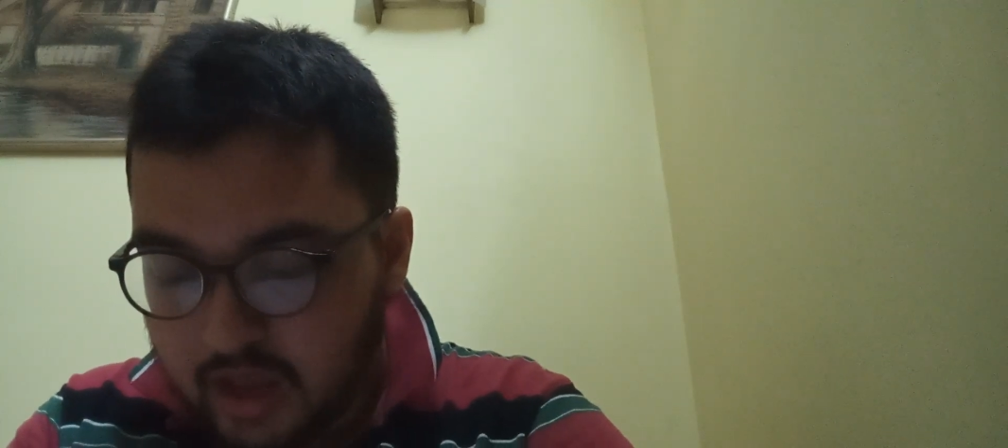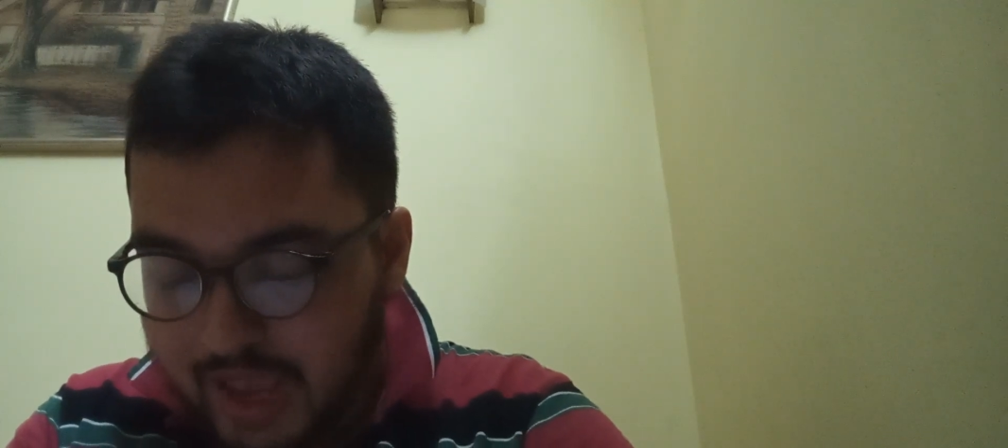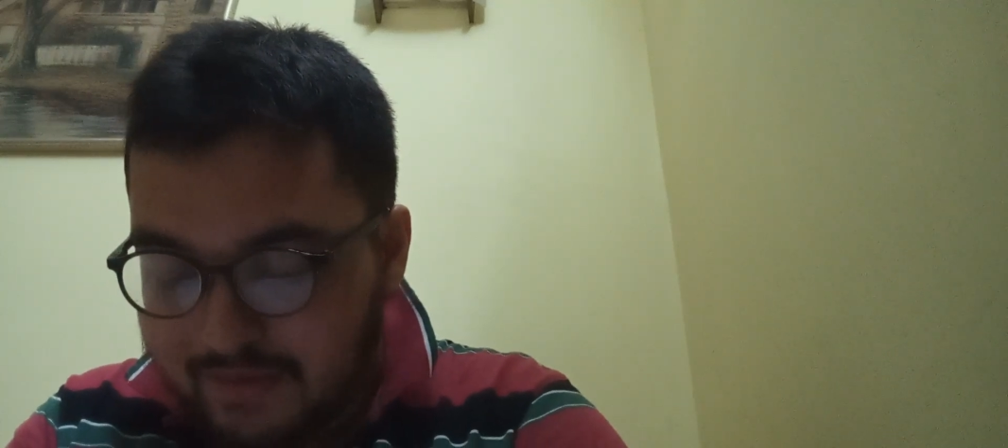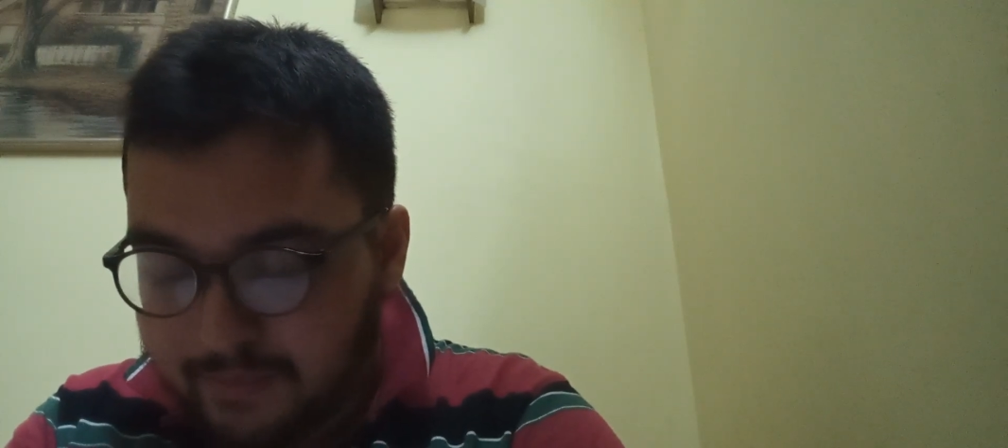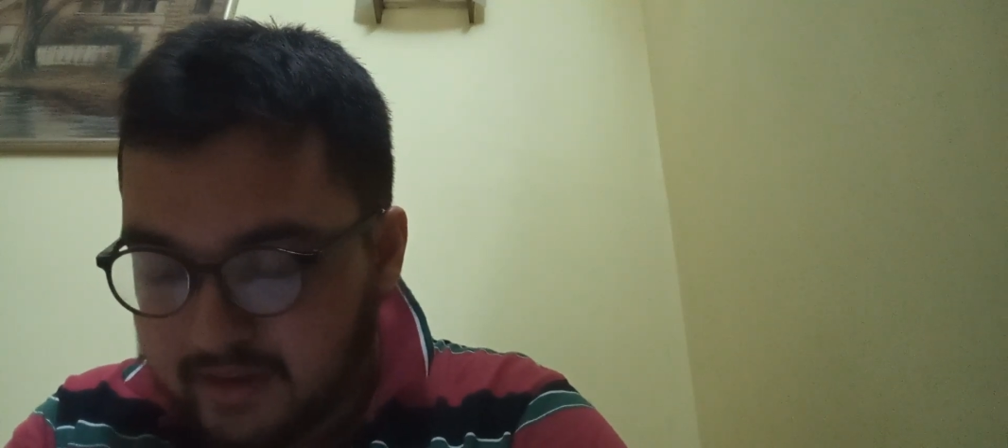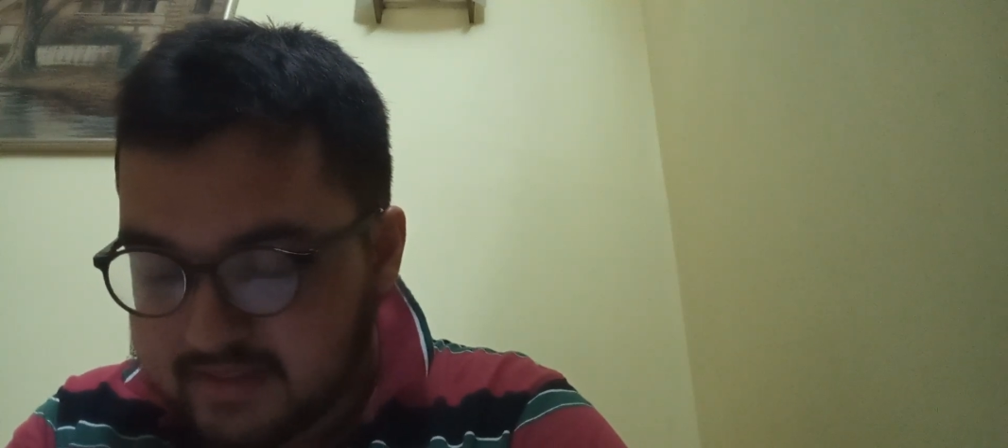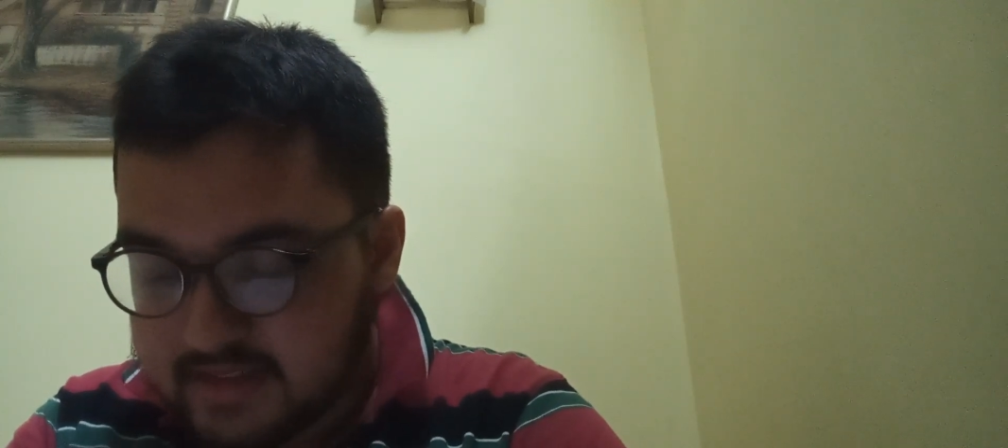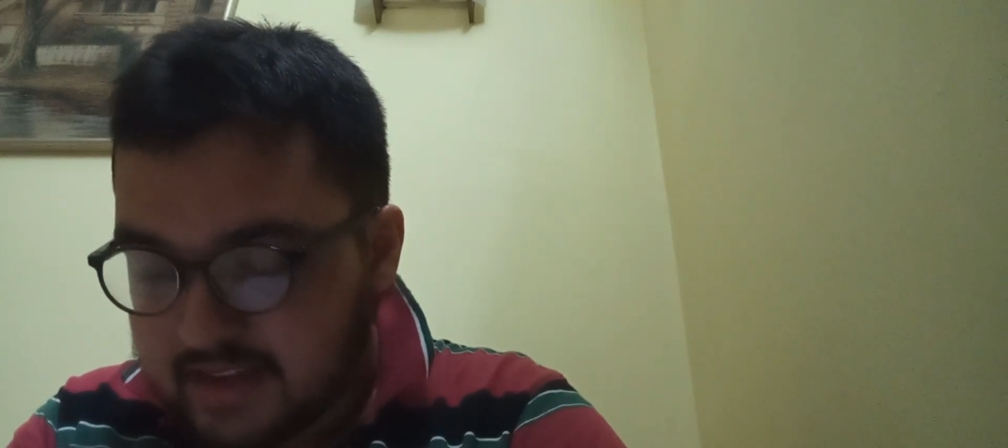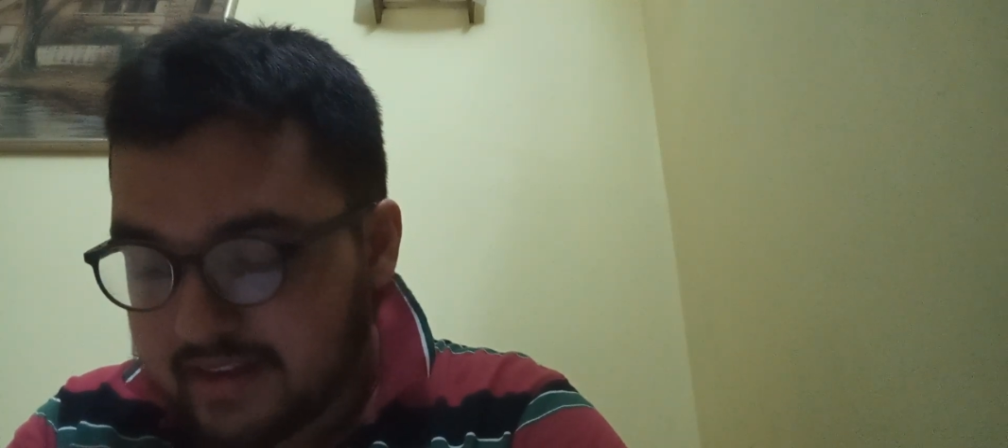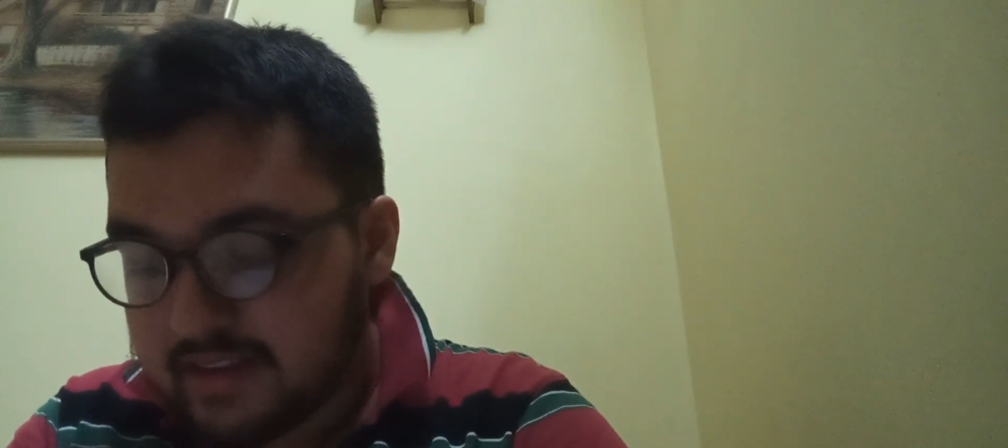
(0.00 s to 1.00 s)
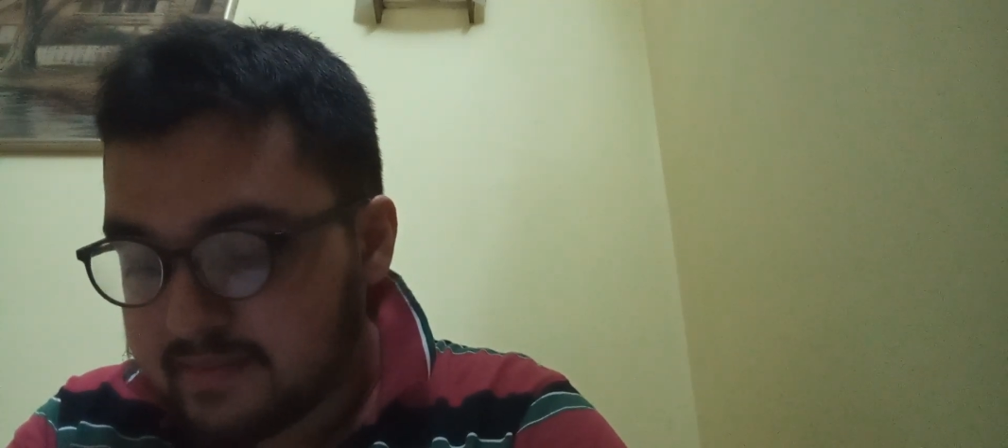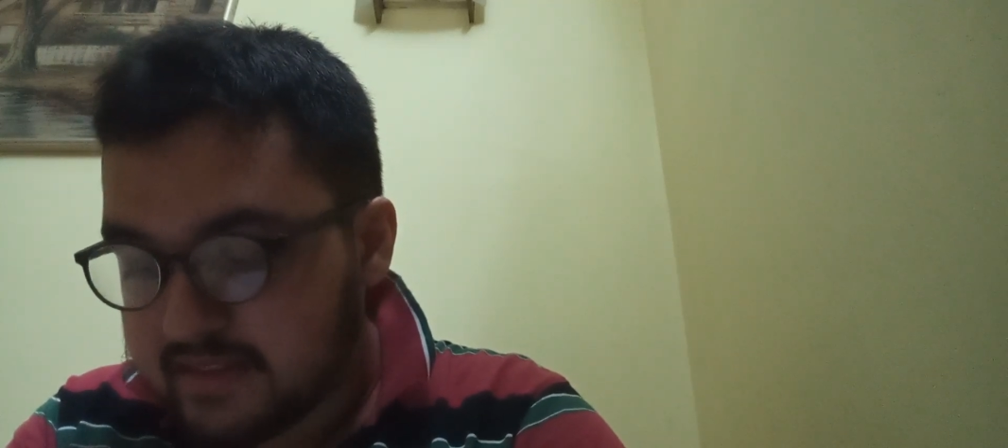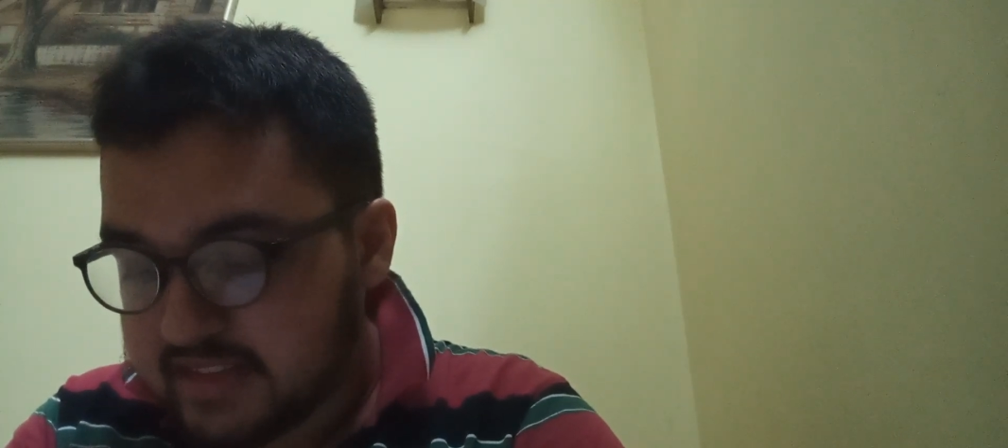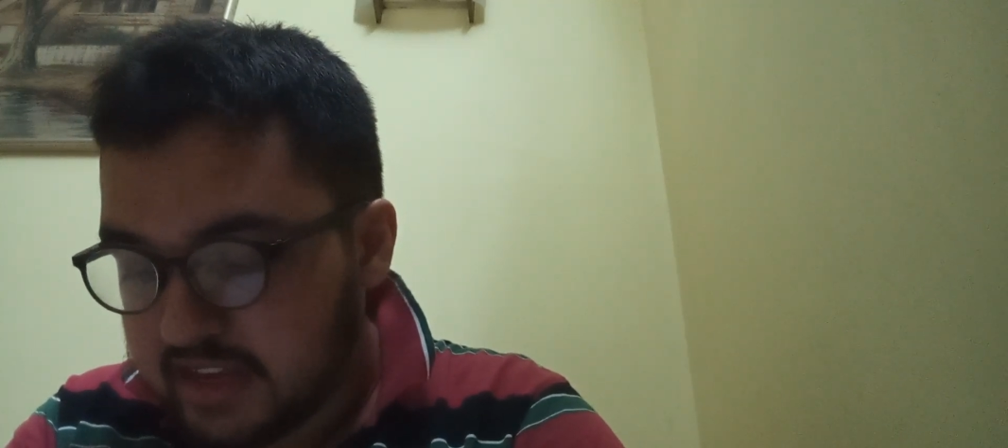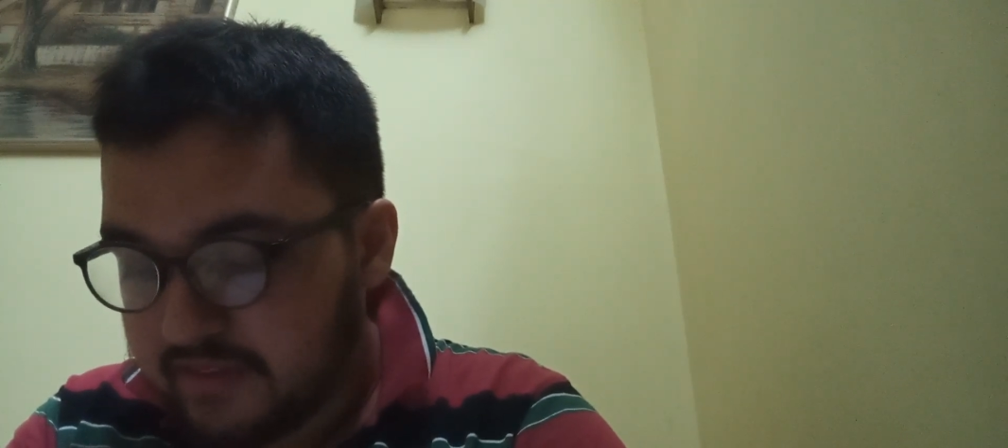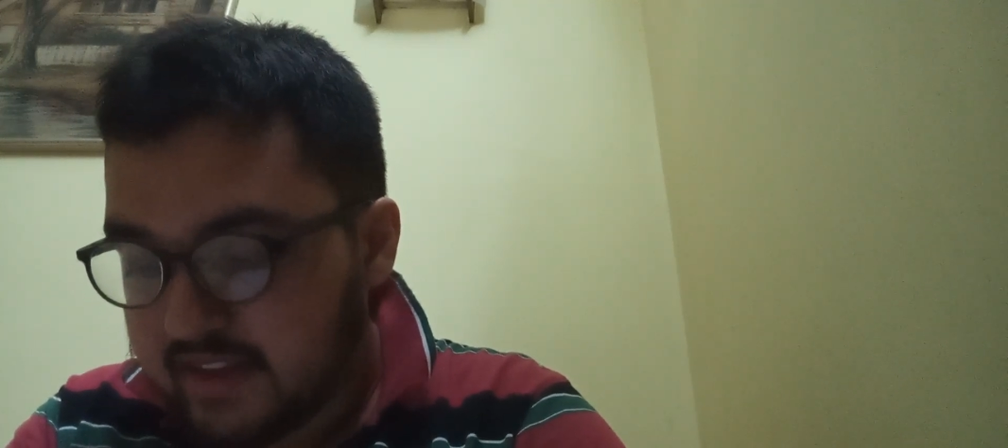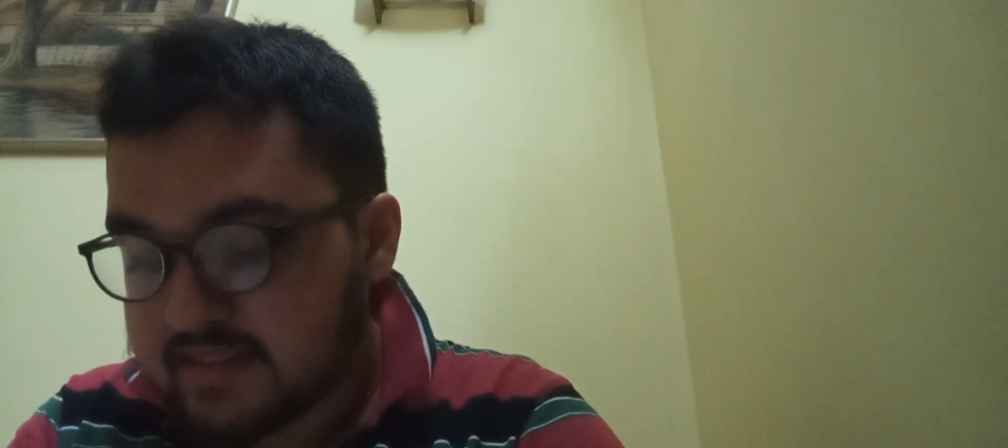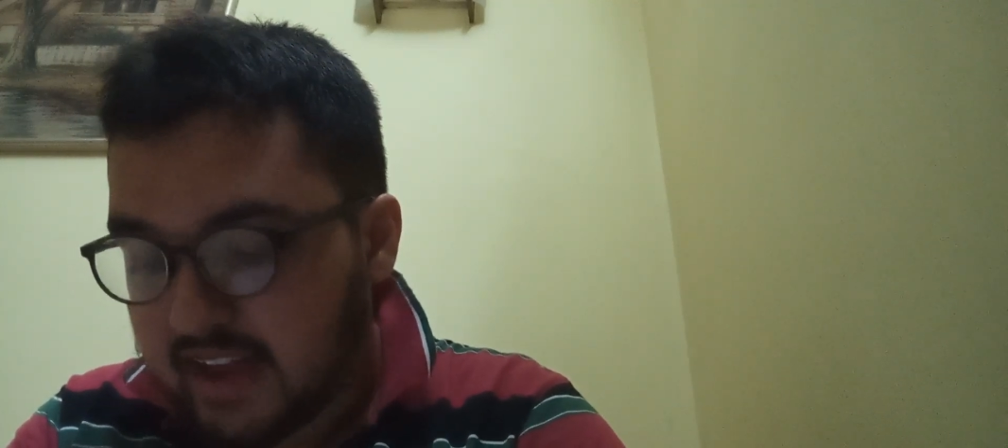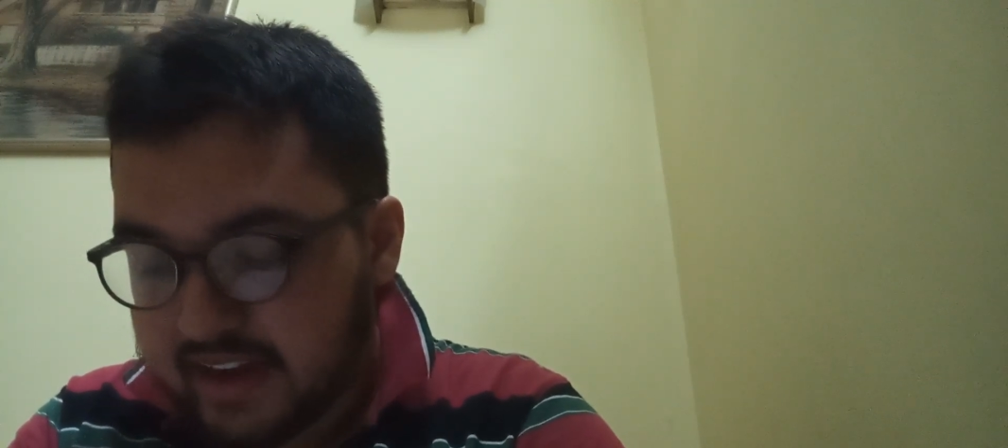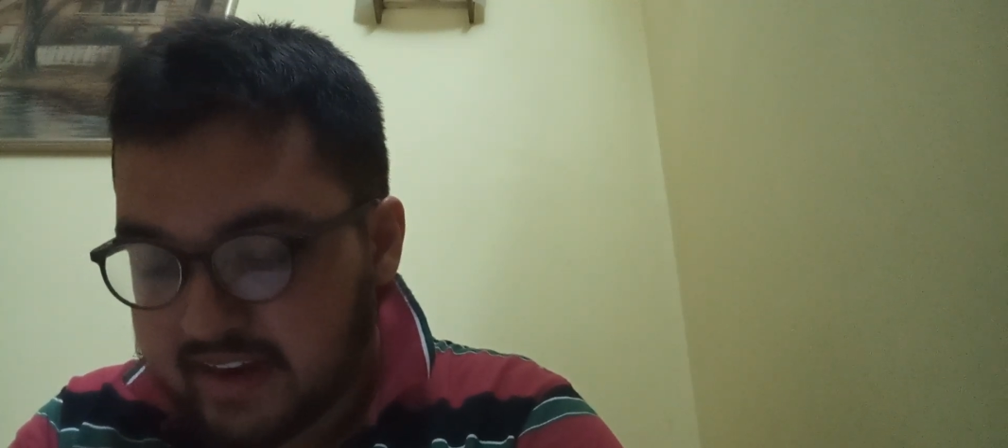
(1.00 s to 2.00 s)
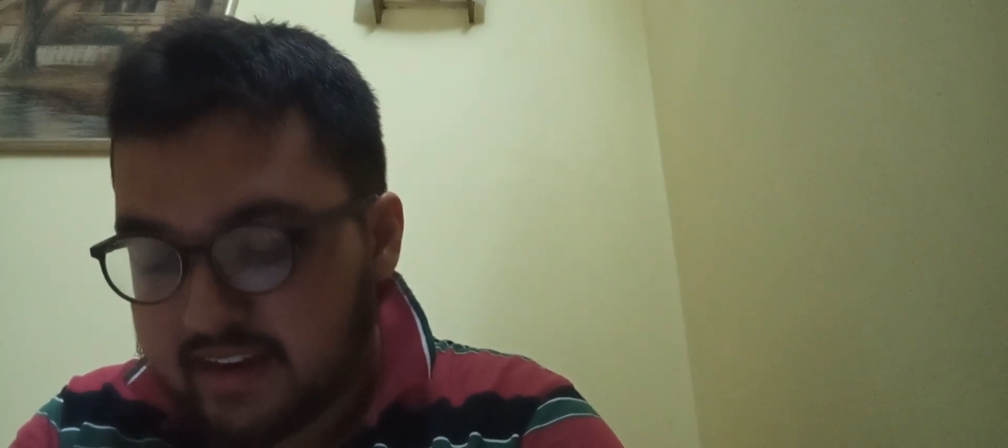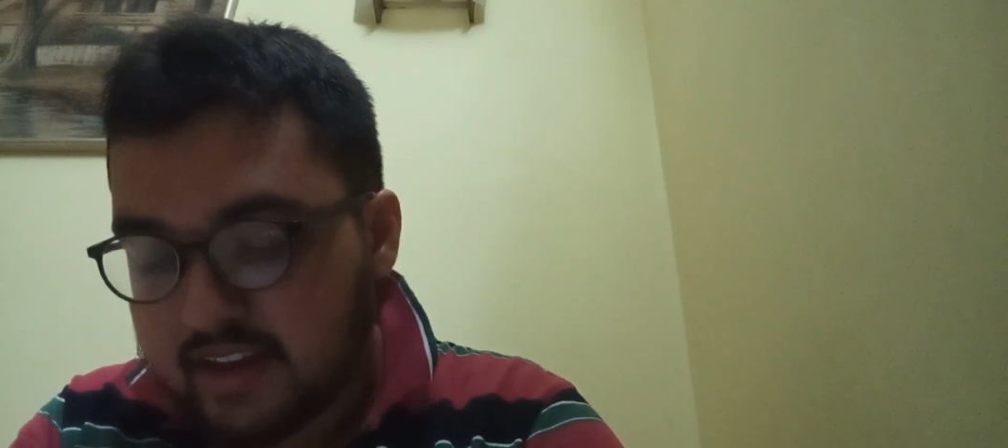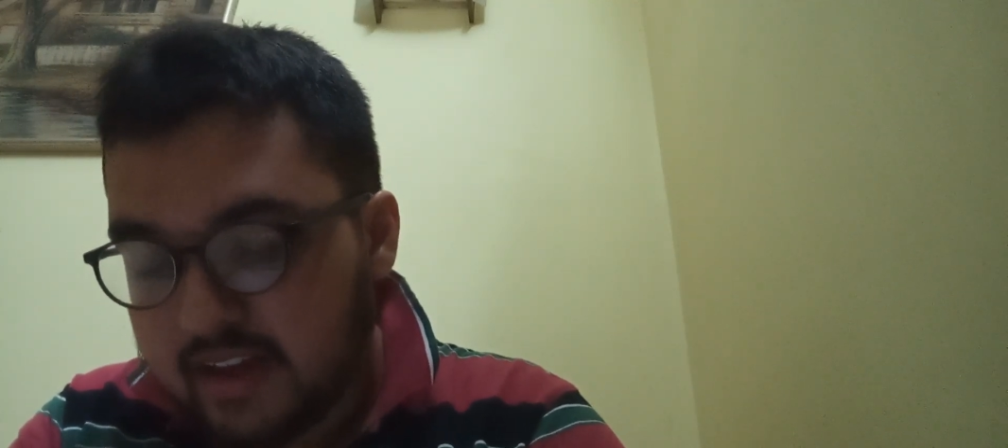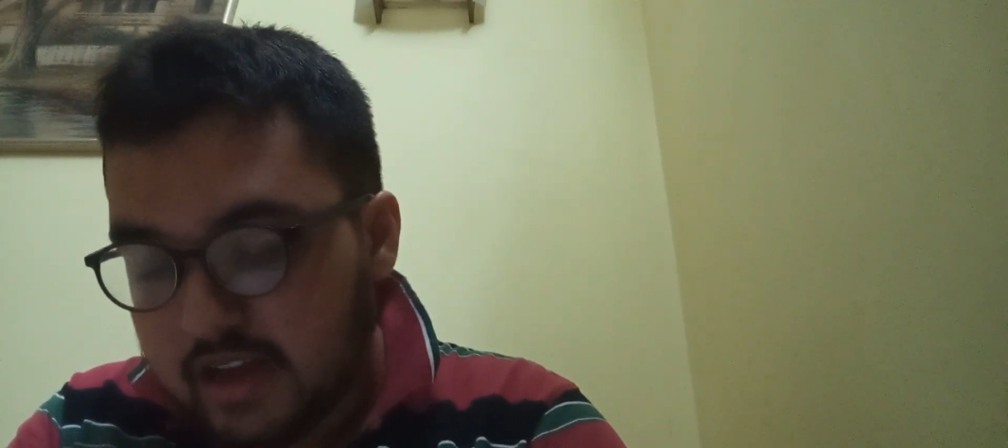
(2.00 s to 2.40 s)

If a person is at the receiving side,